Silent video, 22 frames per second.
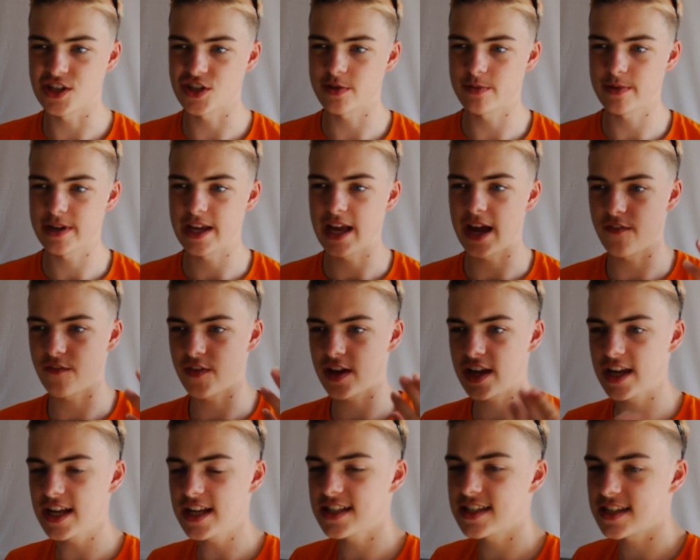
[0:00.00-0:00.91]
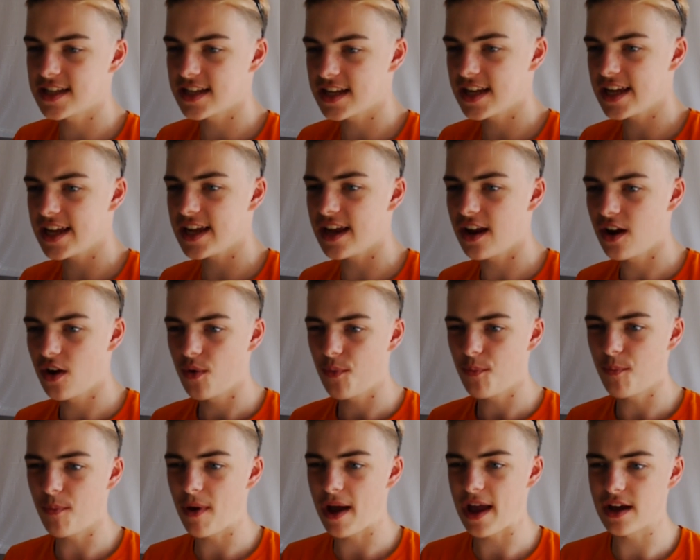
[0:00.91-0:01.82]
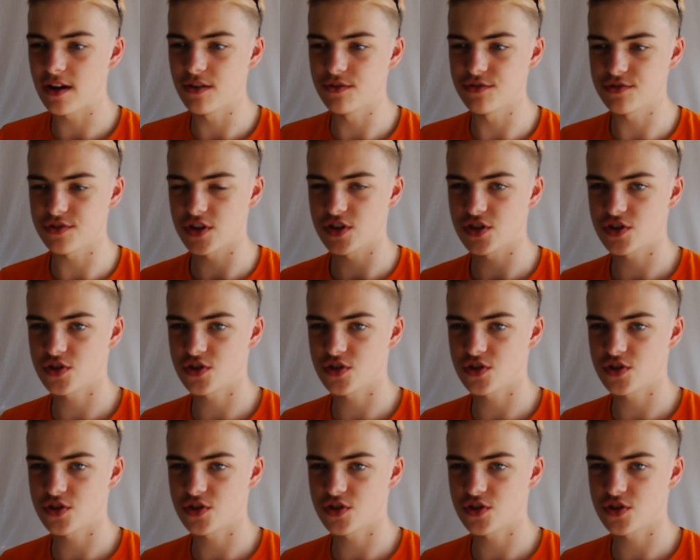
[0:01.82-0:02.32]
So we have Italy, Wales,